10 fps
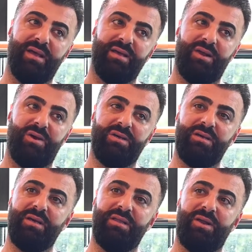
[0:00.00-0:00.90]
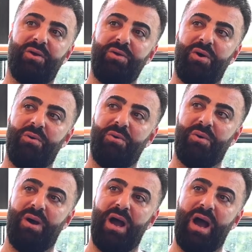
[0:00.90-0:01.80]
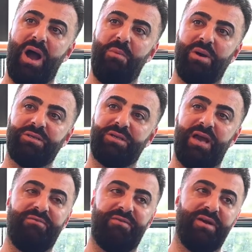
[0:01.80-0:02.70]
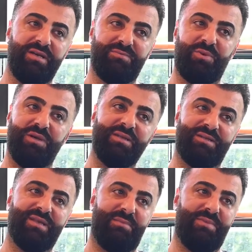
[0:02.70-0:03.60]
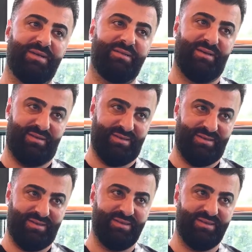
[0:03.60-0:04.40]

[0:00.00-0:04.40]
you know, they don't know how much effort he's put into that picture. Do you